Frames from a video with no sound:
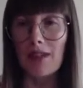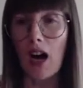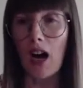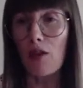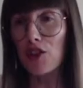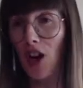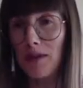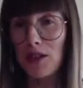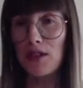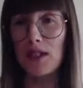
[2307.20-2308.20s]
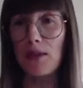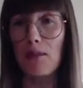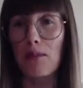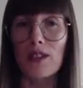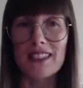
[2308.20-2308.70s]
our job is to
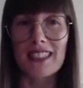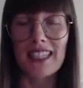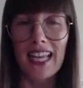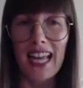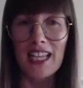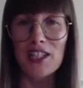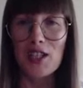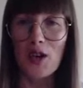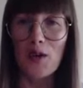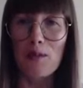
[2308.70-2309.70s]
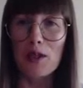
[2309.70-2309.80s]
support. So,